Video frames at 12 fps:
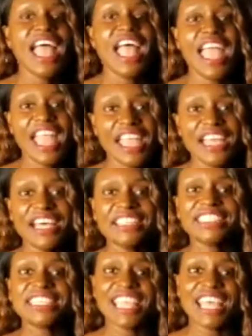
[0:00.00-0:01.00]

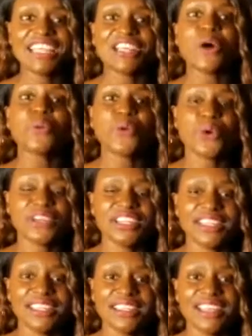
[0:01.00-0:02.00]
and get
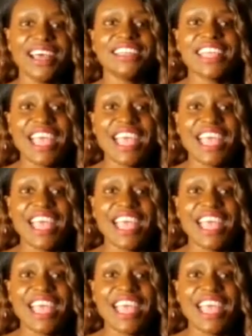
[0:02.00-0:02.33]
awarded an